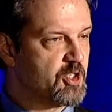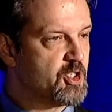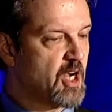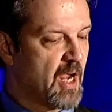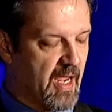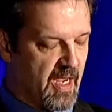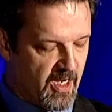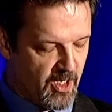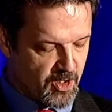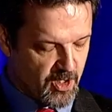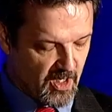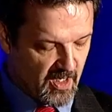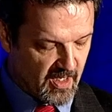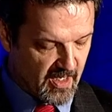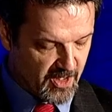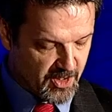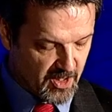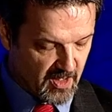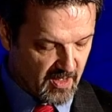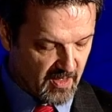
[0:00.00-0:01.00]
change
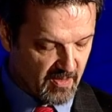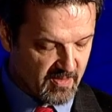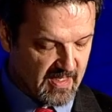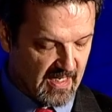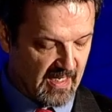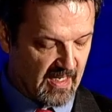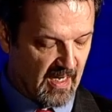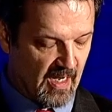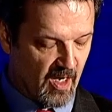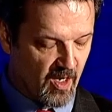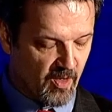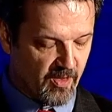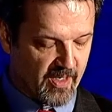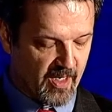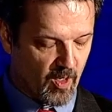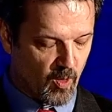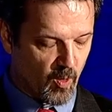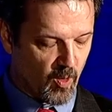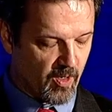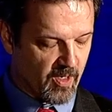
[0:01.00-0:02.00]
initiatives in
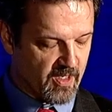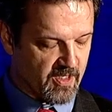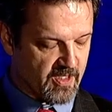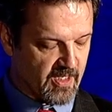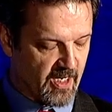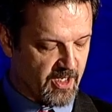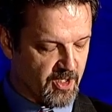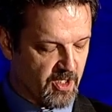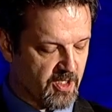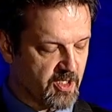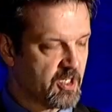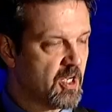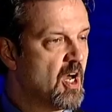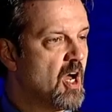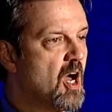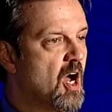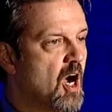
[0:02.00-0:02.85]
healthcare organizations